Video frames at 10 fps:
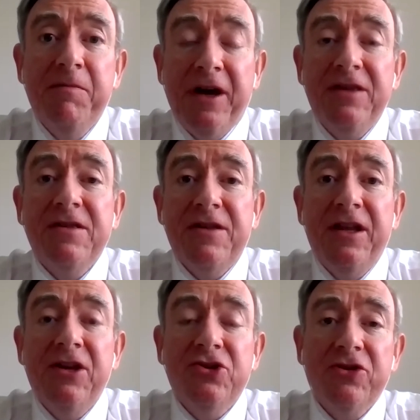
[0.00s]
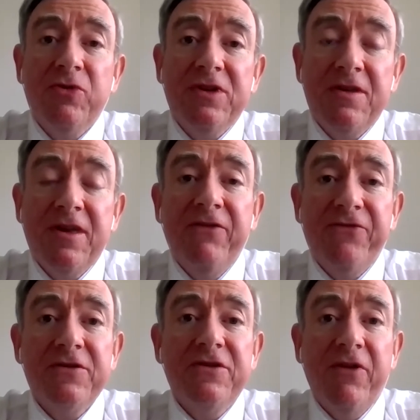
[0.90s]
sustaining each other, we sustain,
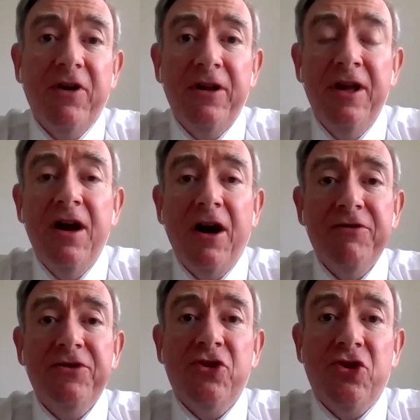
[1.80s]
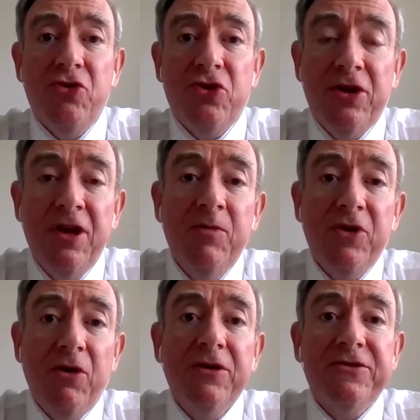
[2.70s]
first of all, our institution, but
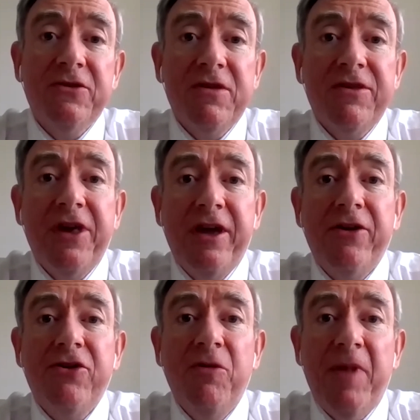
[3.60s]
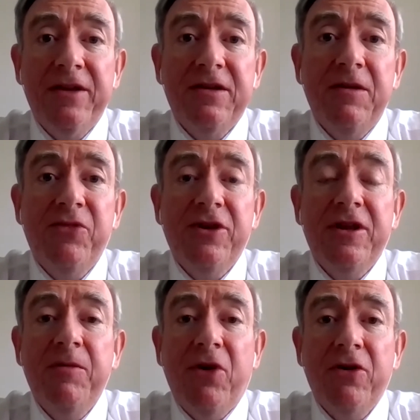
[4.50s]
we also sustain our humanity,
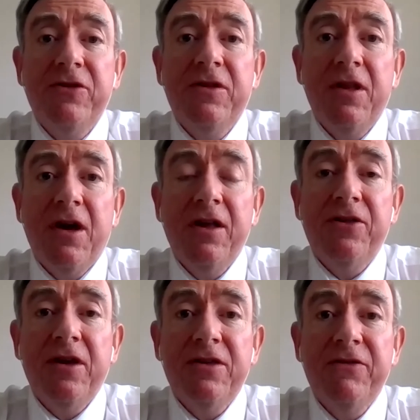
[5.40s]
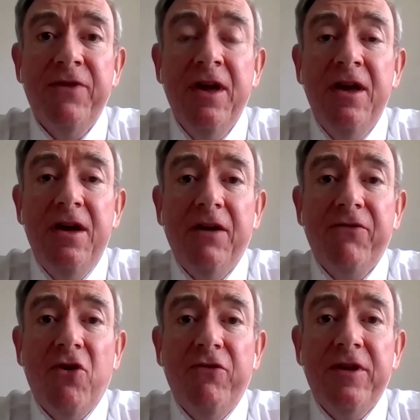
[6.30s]
particularly important in the context of
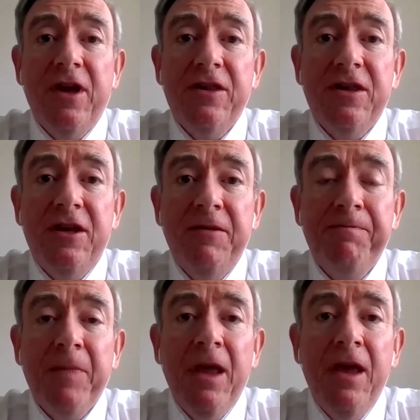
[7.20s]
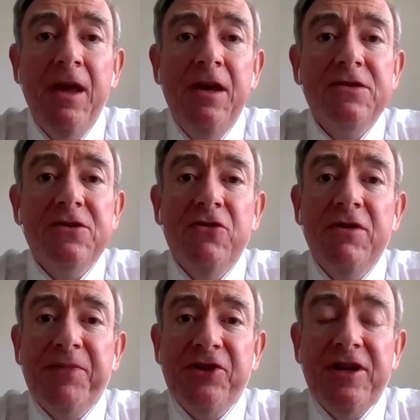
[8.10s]
COVID-19. So
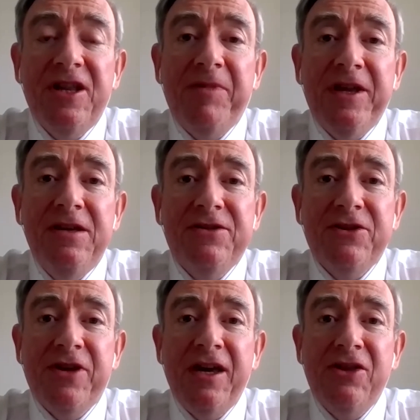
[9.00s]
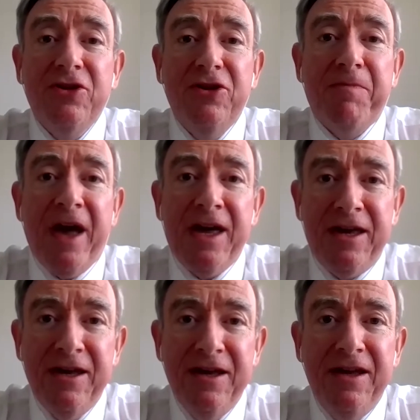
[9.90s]
particularly pleased today to look
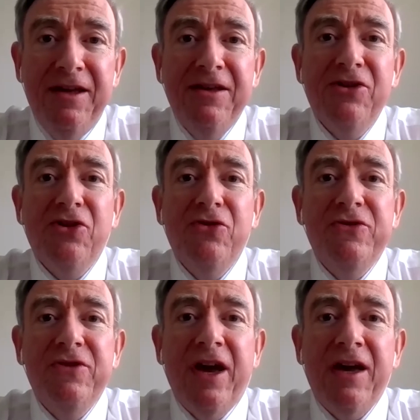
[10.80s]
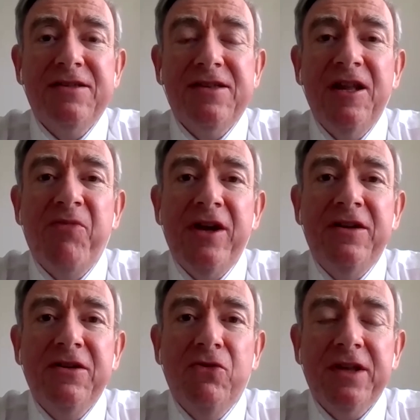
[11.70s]
back, to
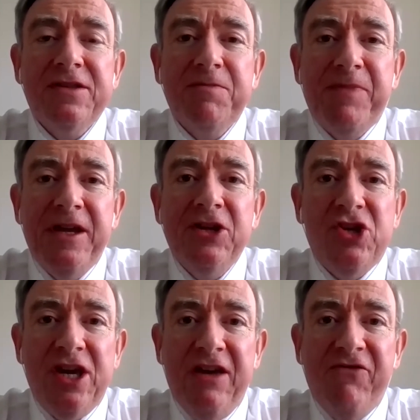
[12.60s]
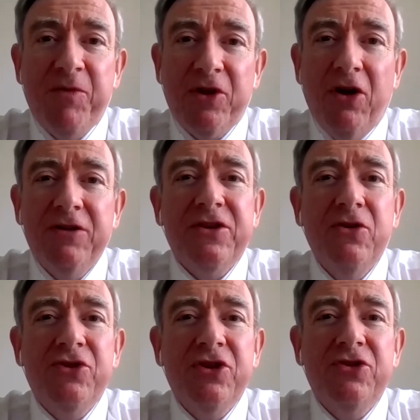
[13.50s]
celebrate what's been achieved, but
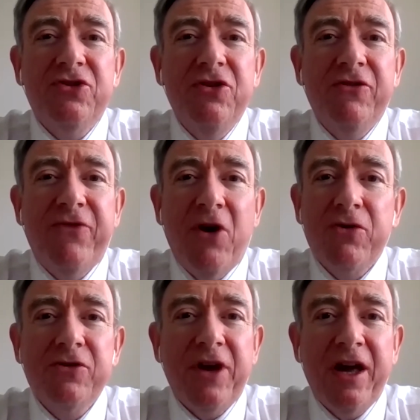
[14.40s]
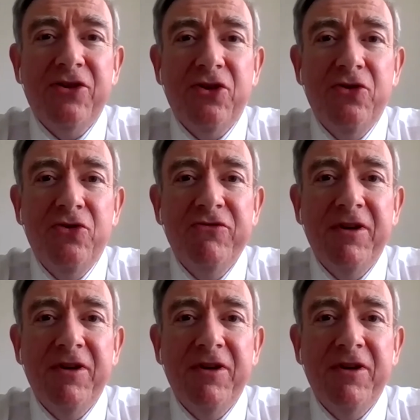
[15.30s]
also to look forward and to